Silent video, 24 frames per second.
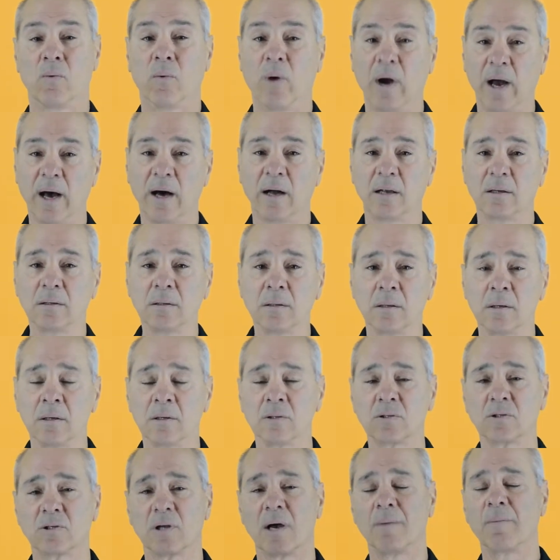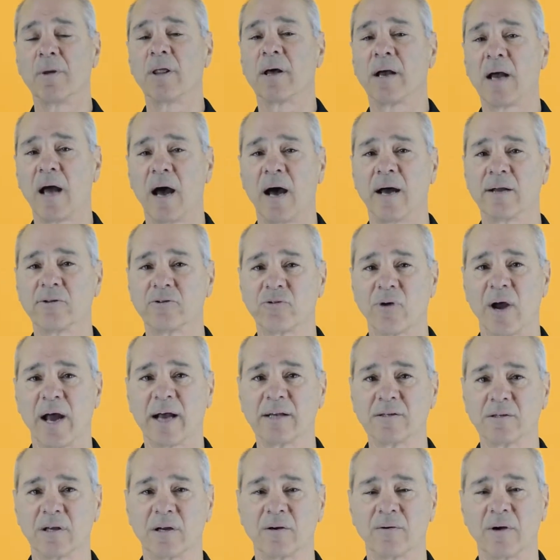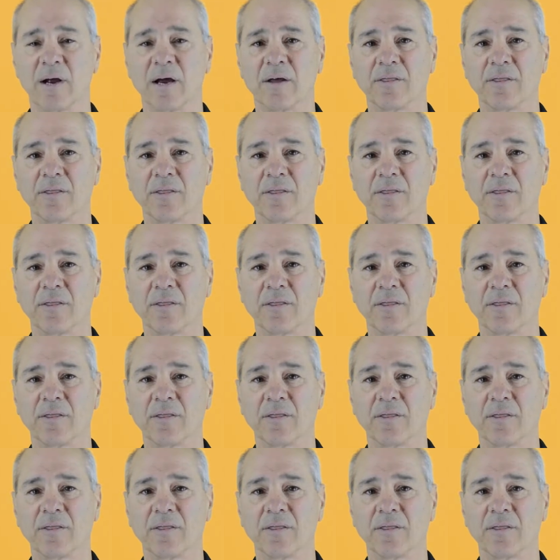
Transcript: Well, some of the contracts that are